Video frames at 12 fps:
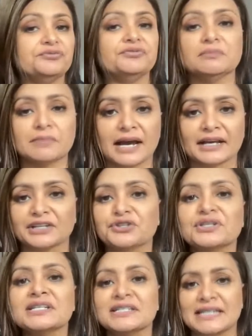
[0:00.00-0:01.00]
feedback
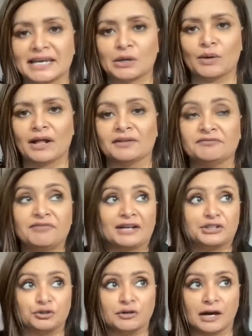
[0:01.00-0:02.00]
and you didn't take it well. In
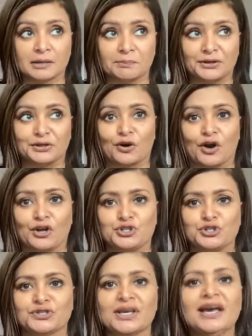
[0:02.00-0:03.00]
fact, you got up on your
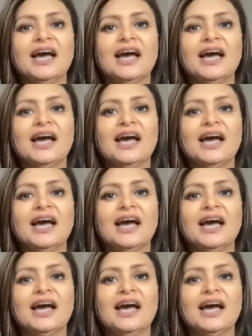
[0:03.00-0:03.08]
haunches